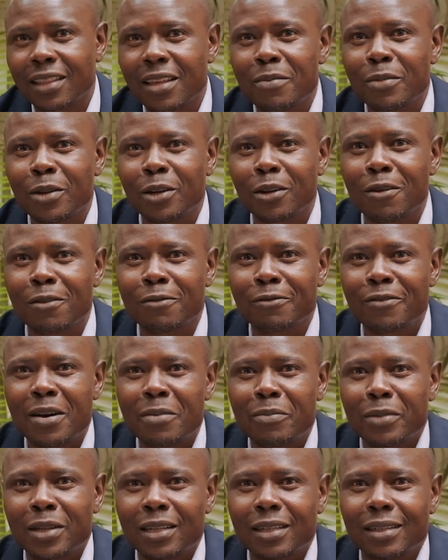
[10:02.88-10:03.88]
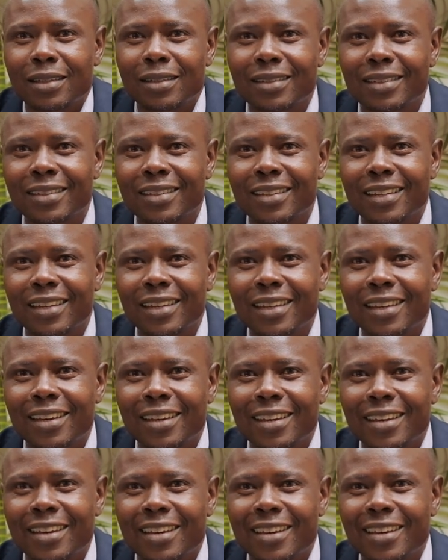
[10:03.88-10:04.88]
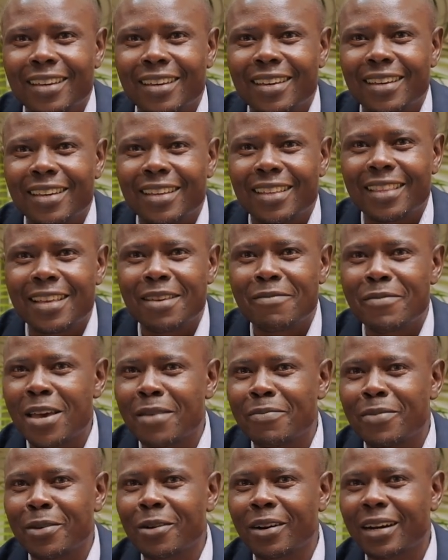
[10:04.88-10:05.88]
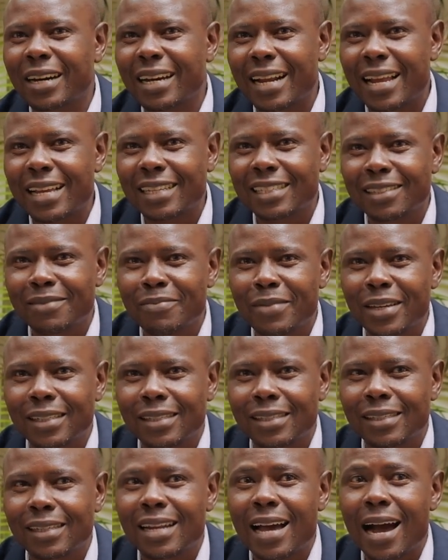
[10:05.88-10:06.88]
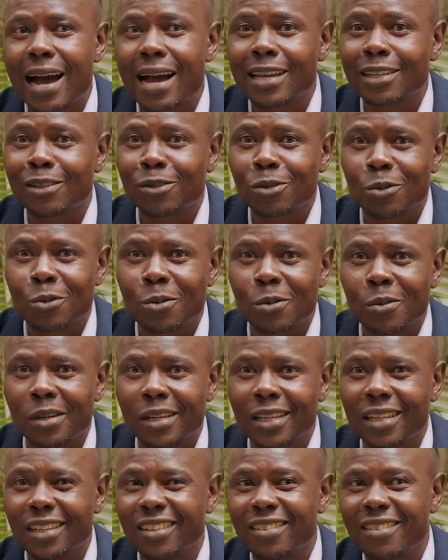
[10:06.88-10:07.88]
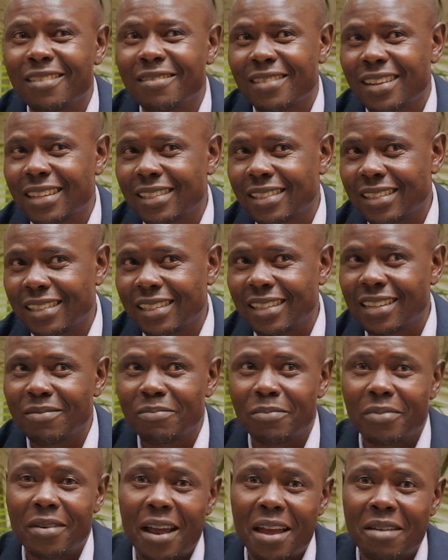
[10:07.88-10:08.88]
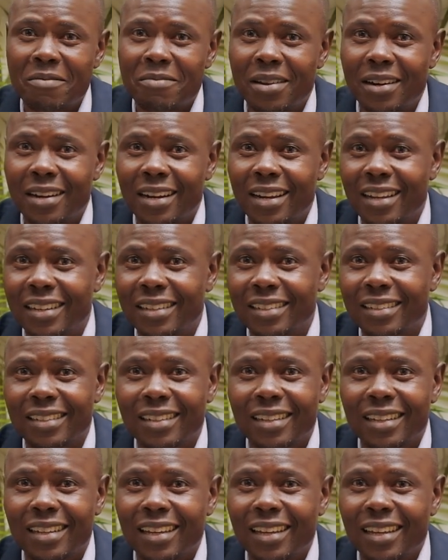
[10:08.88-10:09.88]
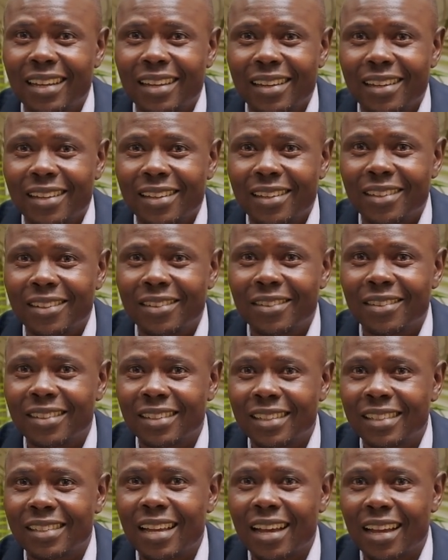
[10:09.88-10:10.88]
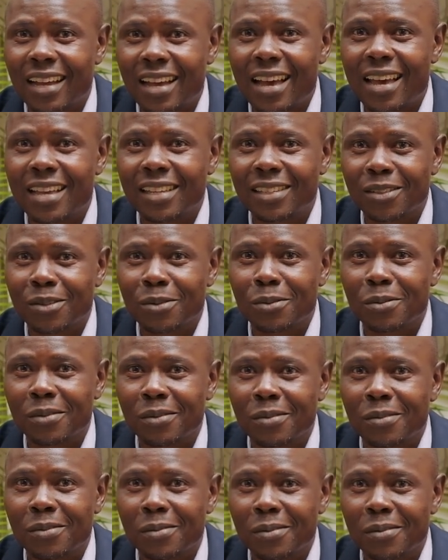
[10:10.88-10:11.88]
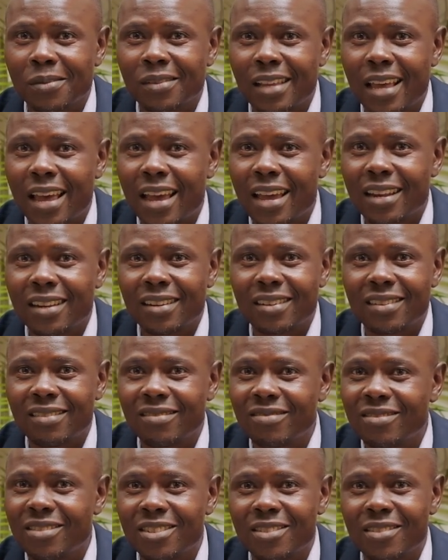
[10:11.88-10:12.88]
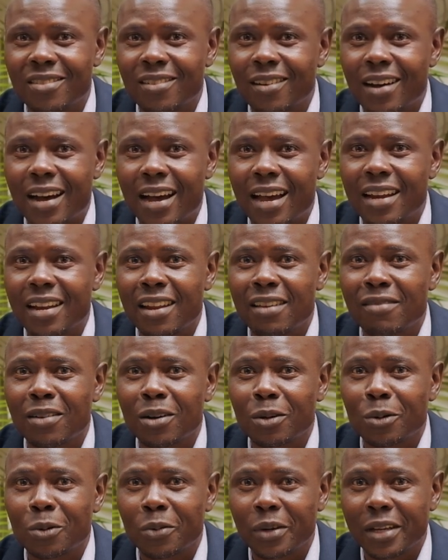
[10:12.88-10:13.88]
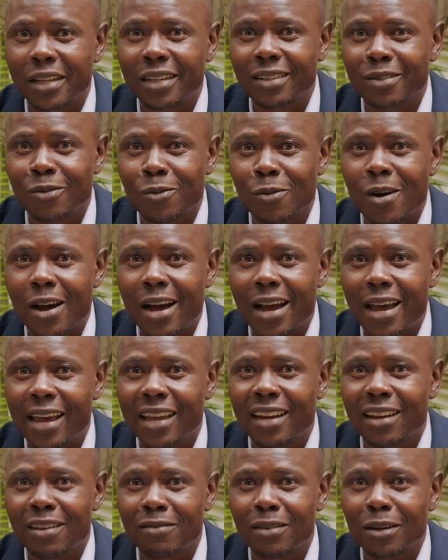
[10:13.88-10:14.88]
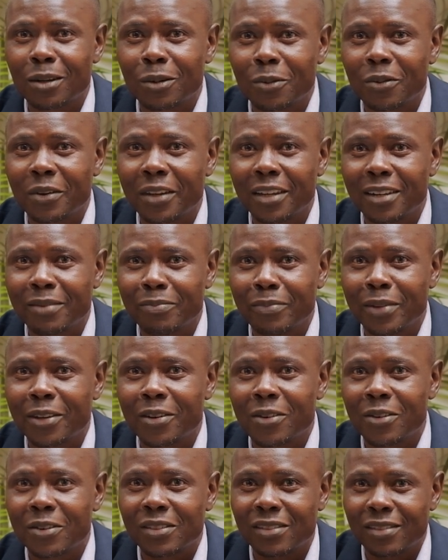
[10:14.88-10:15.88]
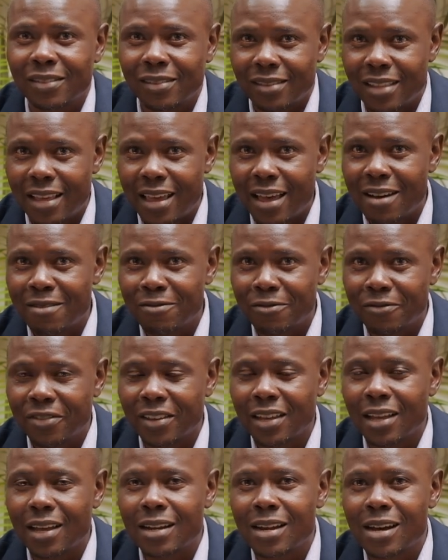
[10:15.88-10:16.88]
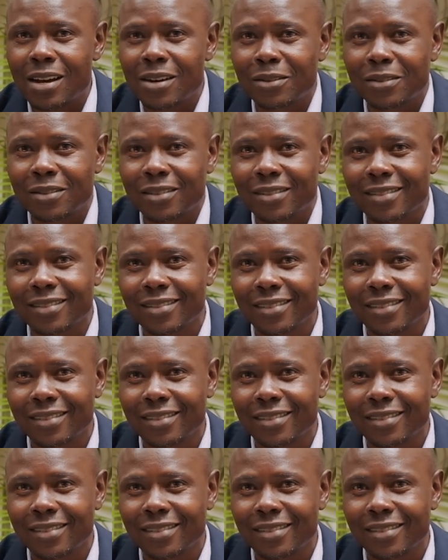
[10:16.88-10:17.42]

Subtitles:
them in your family. They may be your classmates in high school, in university, in primary. And, you know, these are guys who say, you know, I never quit. Why I never quit? Because they have figured out